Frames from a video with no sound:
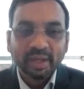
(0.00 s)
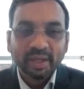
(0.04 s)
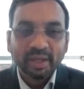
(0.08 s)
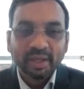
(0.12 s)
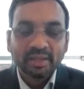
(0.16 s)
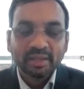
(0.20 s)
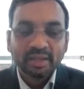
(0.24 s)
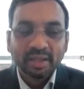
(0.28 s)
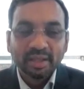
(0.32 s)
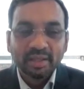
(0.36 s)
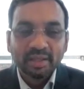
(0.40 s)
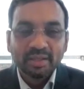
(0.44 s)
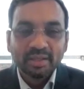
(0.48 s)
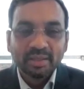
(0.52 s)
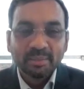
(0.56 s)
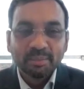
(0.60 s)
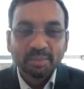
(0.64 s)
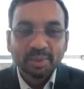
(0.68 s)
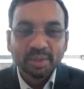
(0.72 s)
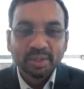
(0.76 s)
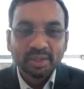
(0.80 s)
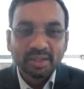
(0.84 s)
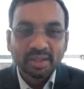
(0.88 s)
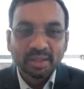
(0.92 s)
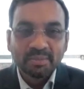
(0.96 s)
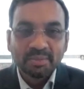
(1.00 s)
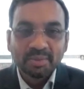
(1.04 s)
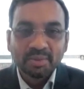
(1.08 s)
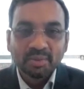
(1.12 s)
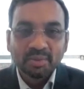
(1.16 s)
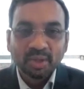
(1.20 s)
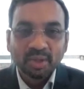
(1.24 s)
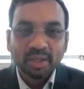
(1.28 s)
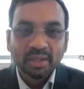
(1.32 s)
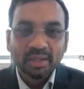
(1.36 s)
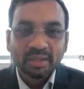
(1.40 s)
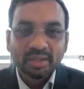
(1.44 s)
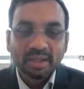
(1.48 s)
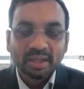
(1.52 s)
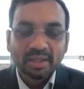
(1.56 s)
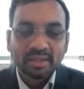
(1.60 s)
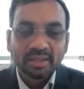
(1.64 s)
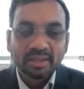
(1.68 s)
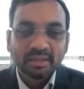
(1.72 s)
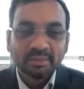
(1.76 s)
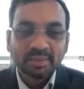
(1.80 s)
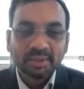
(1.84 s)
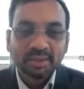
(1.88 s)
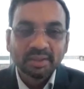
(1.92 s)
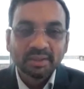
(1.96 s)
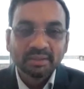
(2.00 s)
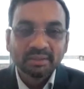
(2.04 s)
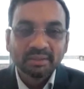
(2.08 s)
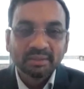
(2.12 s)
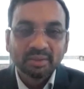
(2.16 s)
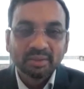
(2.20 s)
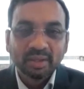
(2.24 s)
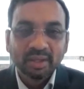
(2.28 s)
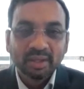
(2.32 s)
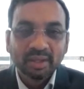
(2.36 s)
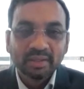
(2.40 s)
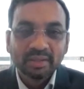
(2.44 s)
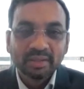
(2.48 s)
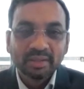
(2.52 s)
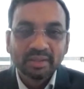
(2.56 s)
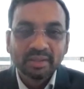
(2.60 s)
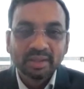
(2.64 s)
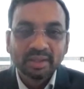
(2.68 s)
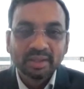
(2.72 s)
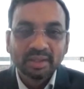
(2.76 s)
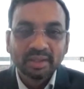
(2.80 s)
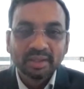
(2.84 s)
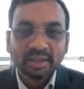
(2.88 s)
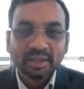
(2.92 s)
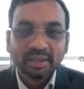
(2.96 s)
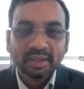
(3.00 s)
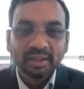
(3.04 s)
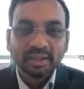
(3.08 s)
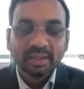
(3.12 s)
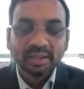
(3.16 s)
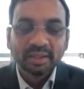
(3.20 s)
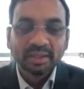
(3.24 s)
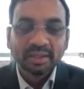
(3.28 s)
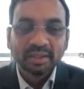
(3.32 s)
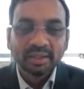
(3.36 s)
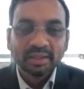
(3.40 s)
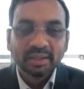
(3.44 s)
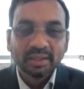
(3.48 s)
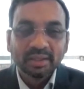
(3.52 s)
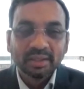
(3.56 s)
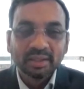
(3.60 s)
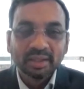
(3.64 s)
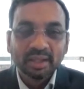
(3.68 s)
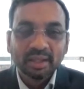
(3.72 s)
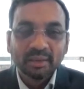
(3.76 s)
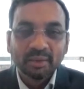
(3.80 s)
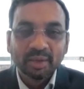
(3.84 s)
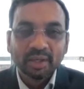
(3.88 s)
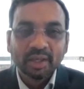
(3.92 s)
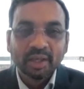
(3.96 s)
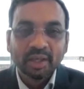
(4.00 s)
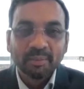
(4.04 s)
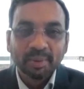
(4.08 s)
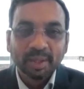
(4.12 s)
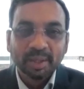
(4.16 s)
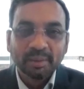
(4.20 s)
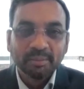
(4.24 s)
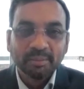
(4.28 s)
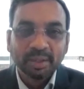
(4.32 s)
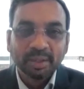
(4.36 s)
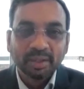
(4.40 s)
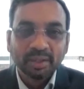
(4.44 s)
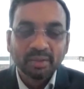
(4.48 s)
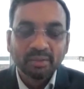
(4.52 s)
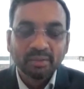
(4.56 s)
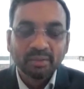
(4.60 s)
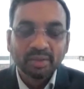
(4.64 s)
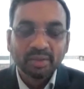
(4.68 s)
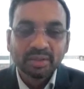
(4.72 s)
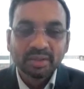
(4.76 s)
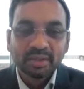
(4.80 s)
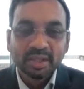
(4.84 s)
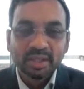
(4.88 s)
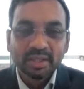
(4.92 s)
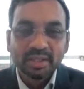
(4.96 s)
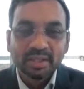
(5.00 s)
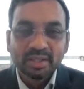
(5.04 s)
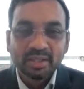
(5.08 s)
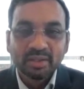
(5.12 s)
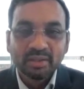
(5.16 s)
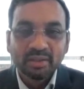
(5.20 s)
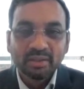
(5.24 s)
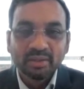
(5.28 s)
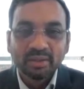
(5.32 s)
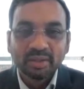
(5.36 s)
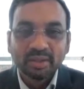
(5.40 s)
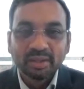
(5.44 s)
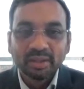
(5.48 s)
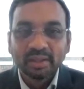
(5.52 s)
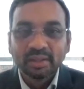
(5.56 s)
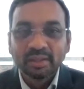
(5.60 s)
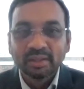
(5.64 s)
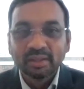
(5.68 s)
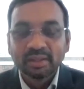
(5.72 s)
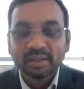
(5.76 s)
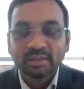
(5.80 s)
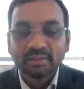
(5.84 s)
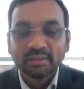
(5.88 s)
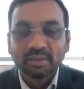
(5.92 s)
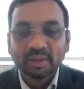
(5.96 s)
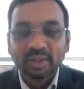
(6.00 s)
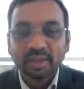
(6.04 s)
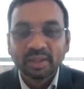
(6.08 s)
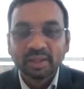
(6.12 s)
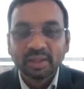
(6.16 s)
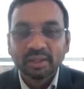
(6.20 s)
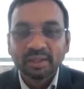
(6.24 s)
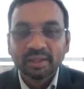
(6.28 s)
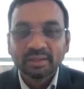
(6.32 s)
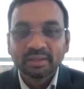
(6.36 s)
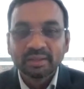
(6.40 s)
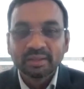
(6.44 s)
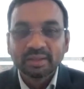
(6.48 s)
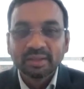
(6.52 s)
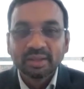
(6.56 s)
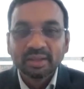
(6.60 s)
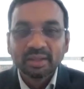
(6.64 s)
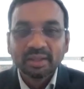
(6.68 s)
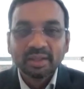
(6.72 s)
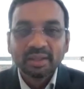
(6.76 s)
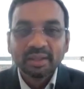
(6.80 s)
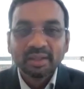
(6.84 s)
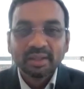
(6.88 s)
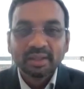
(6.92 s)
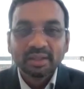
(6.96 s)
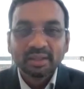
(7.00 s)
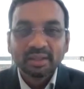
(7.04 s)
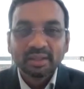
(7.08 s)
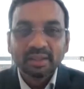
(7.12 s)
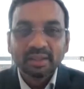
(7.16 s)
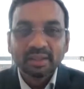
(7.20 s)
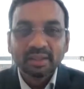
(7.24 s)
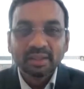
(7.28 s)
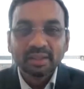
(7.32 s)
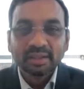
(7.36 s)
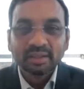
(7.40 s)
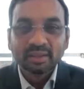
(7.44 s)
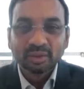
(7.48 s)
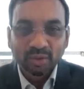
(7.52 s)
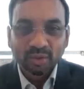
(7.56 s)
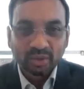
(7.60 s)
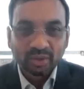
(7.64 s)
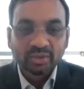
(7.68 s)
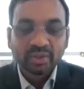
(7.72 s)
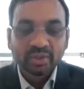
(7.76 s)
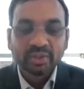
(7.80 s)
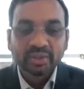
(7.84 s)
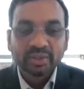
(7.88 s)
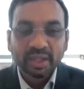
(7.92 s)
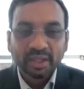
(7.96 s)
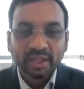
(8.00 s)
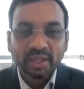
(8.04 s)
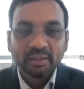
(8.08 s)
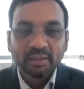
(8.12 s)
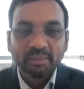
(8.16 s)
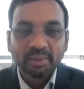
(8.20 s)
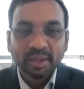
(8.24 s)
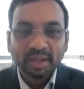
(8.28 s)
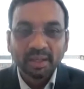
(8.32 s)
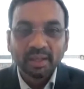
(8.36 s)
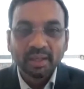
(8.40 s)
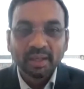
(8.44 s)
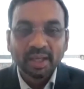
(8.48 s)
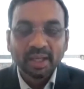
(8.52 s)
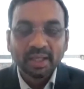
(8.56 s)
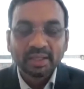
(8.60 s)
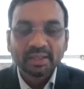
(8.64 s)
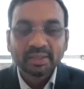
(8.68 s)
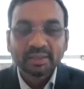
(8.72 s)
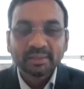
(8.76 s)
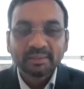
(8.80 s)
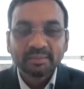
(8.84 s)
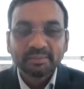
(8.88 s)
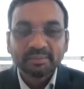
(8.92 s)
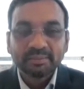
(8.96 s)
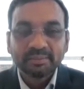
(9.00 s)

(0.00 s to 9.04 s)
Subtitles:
very three simple steps. One is customer, one is our commitment towards net zero, and the third one is to the society at large.